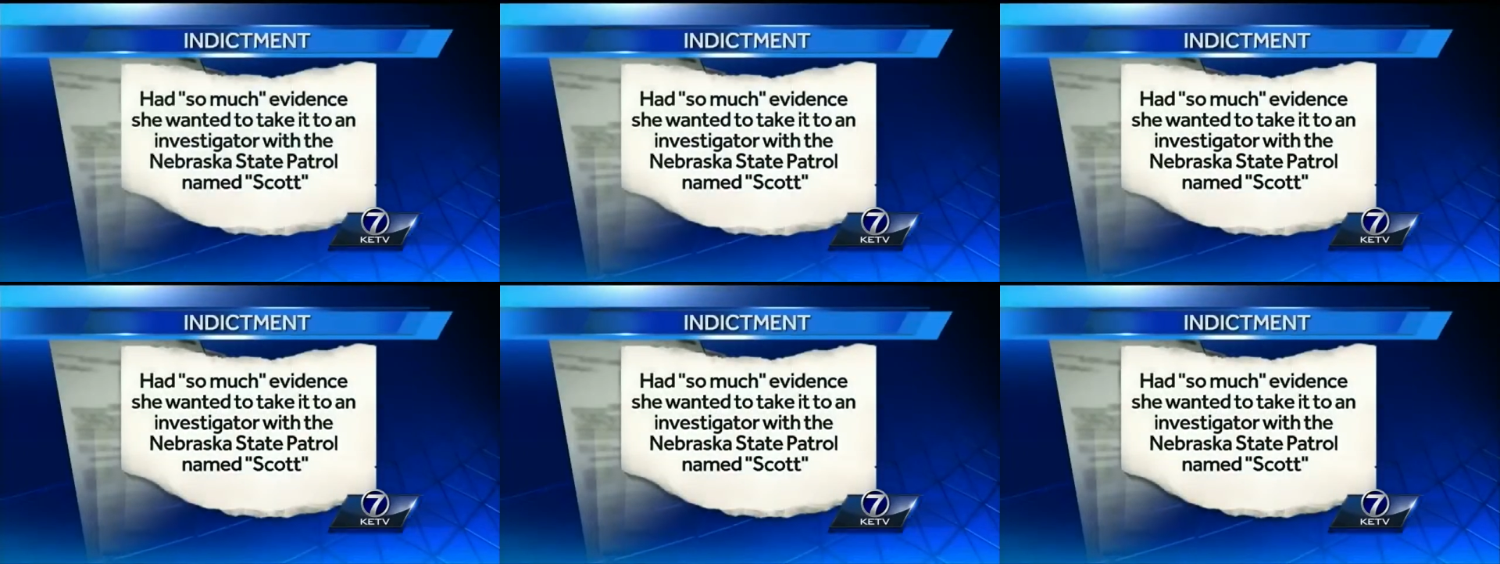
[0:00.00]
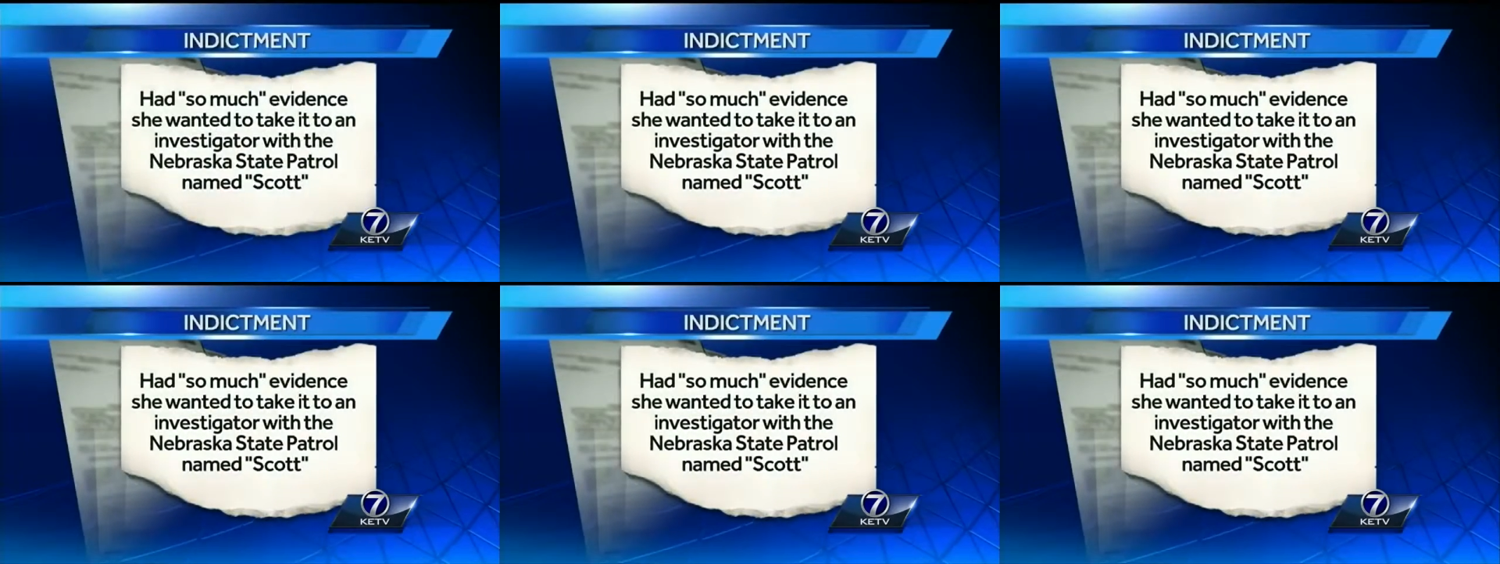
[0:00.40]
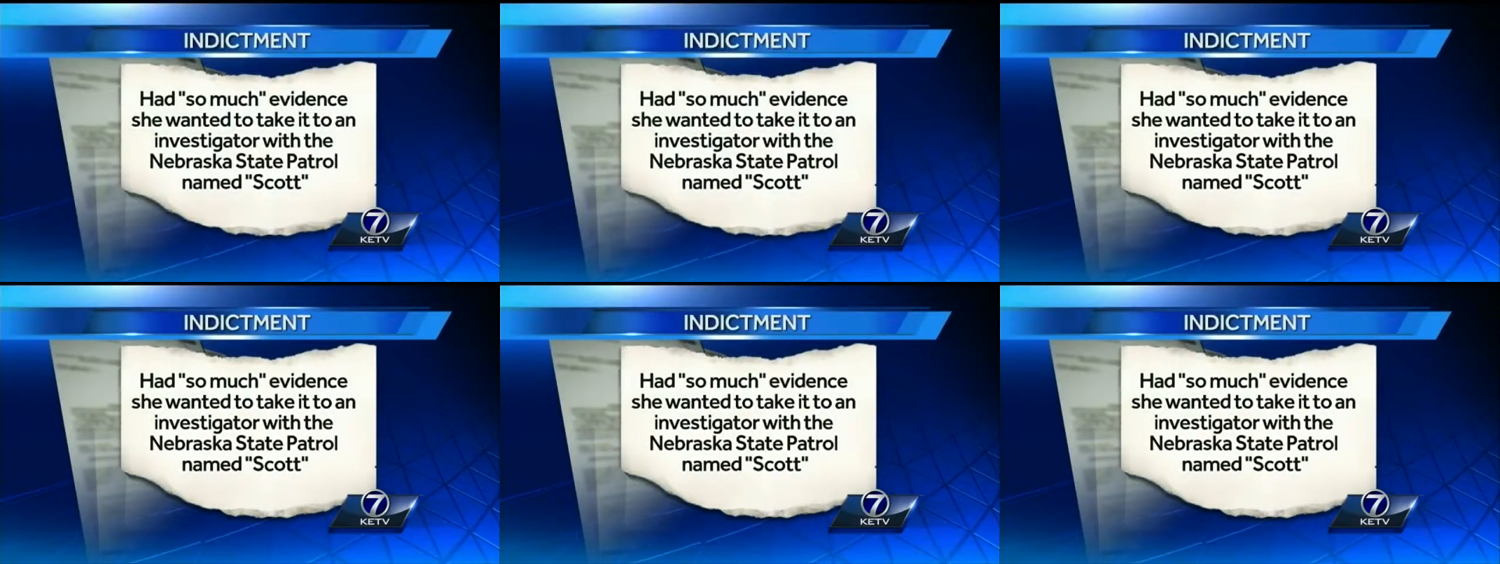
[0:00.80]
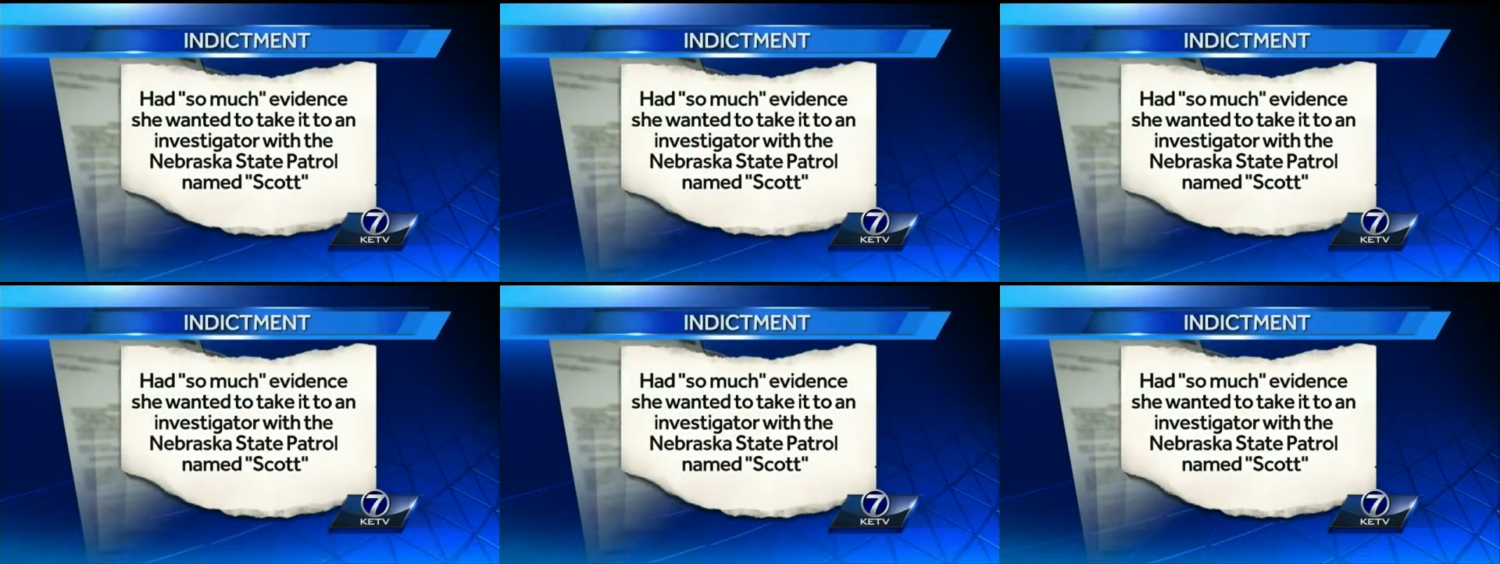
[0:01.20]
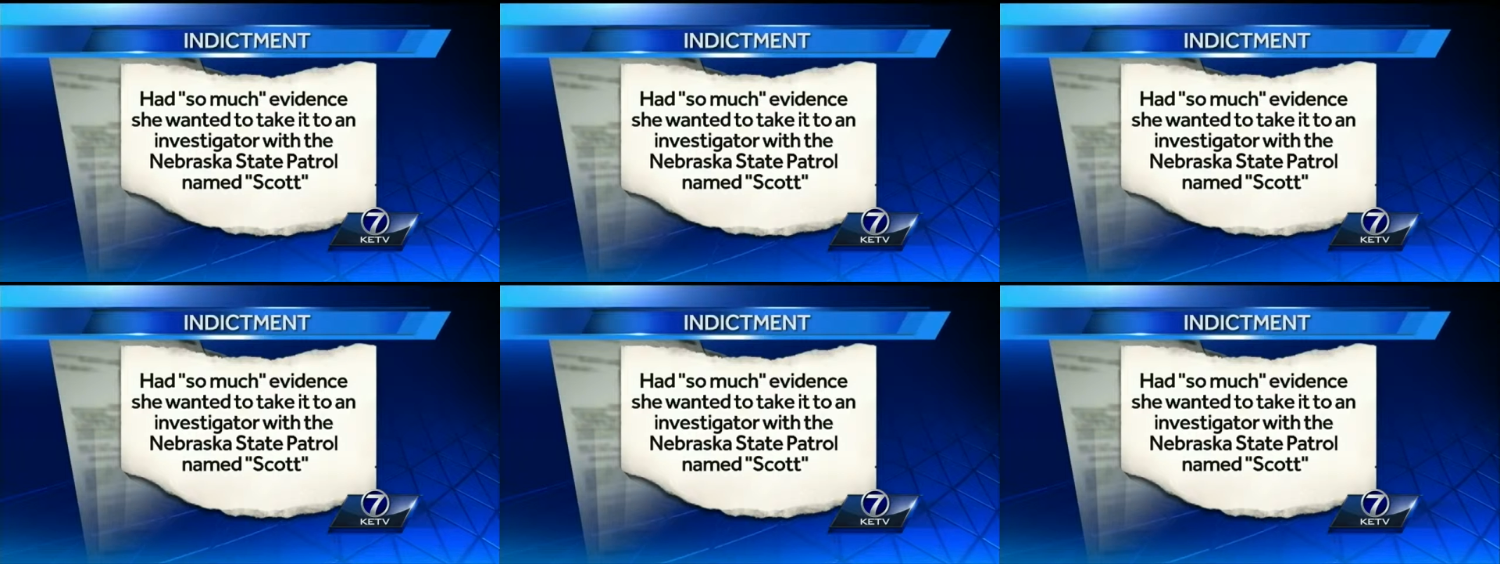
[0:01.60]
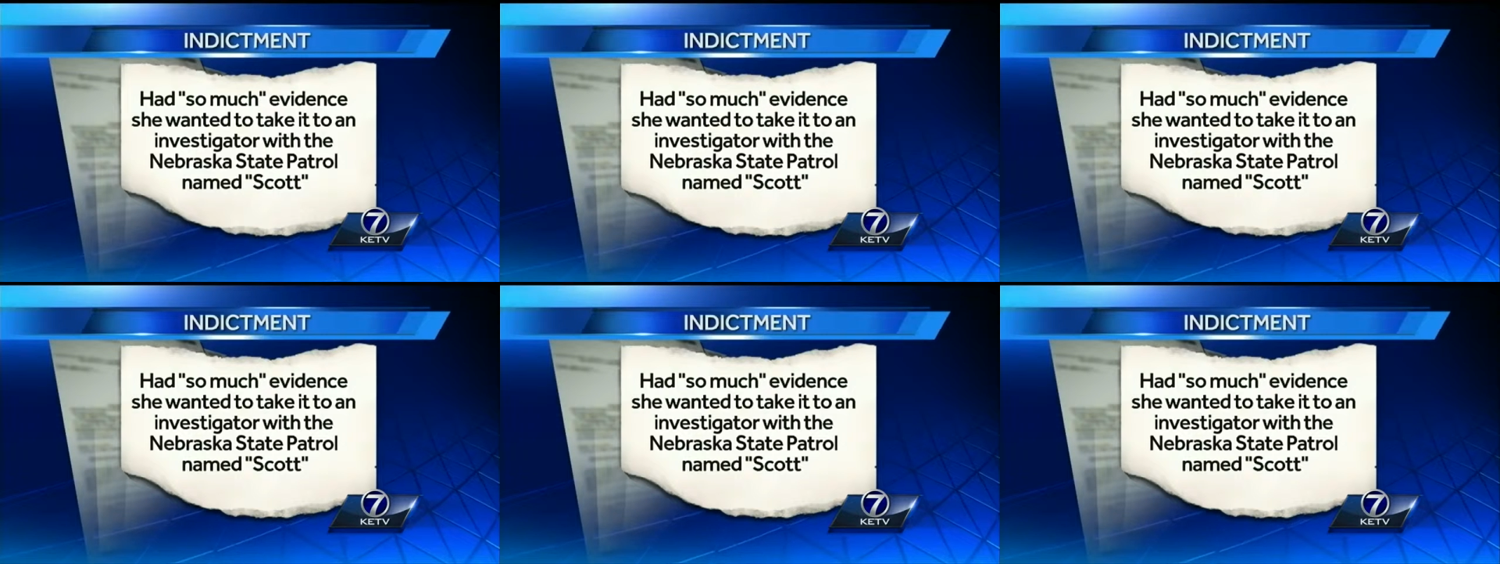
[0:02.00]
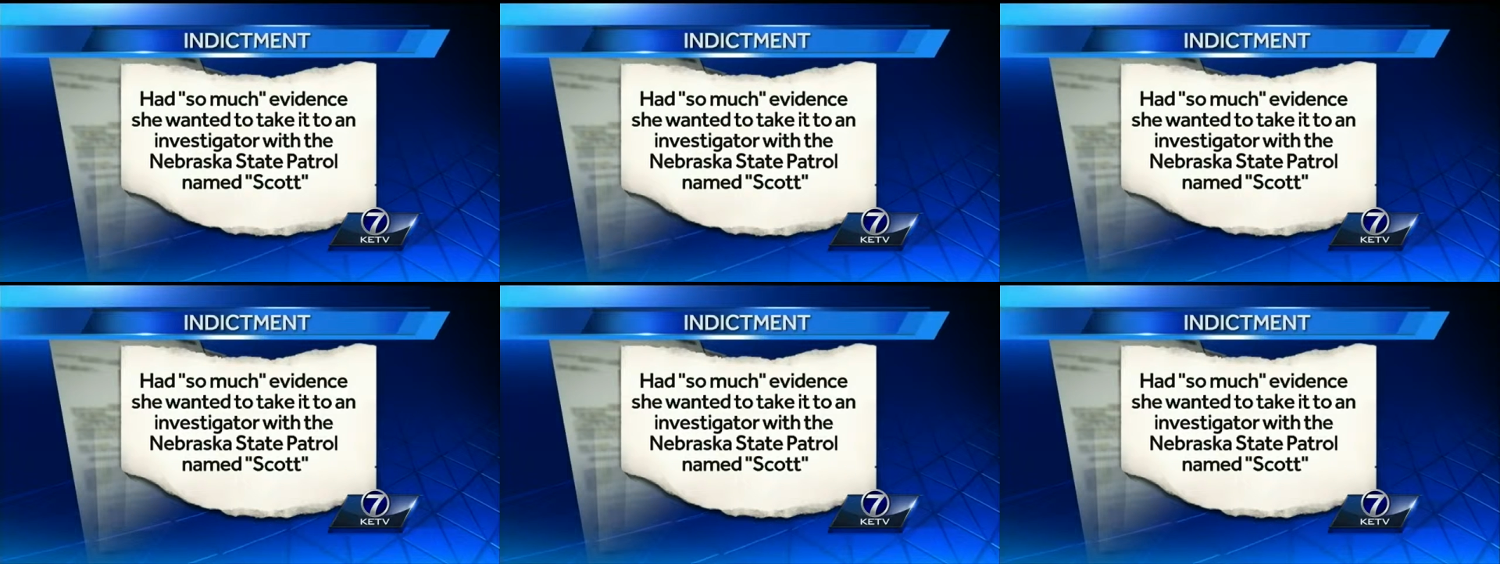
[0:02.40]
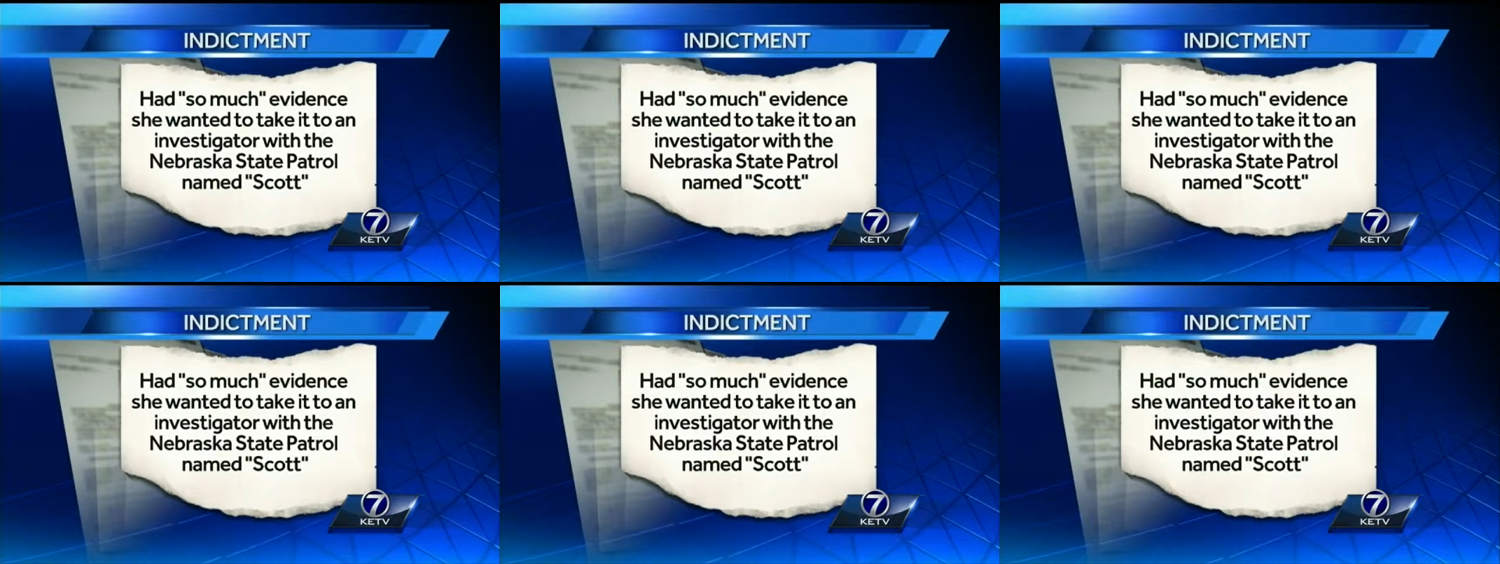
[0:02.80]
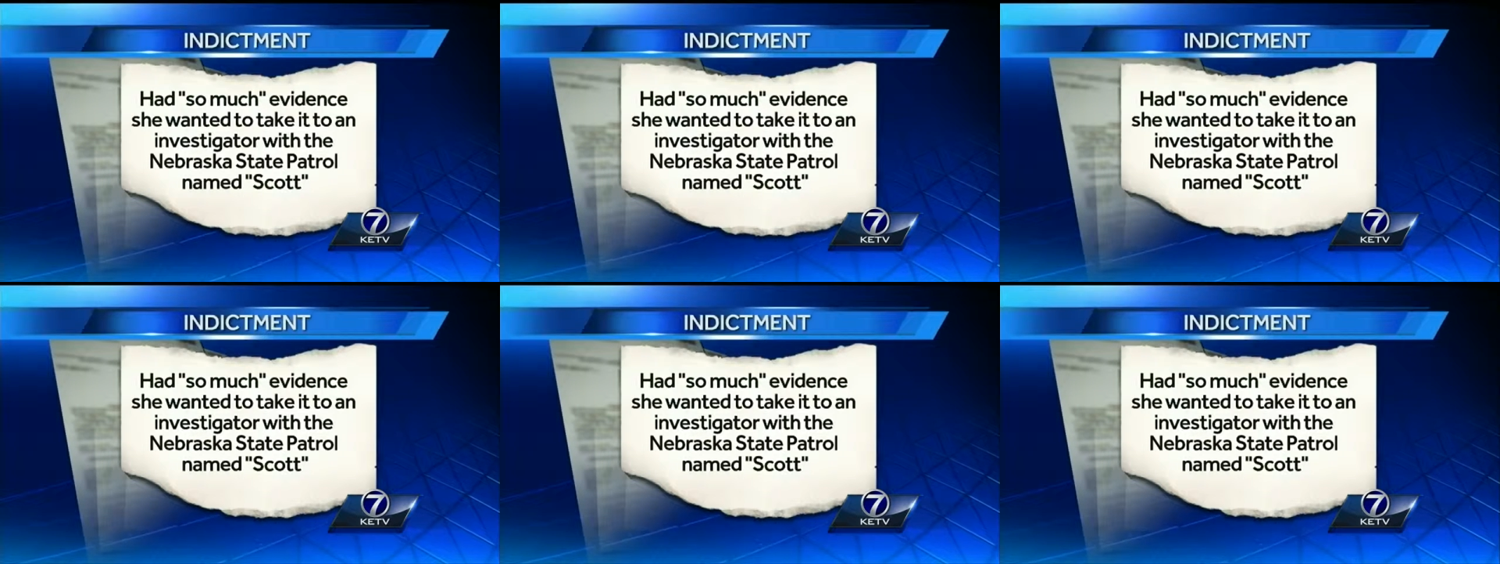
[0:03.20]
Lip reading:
[unreadable: no face in view]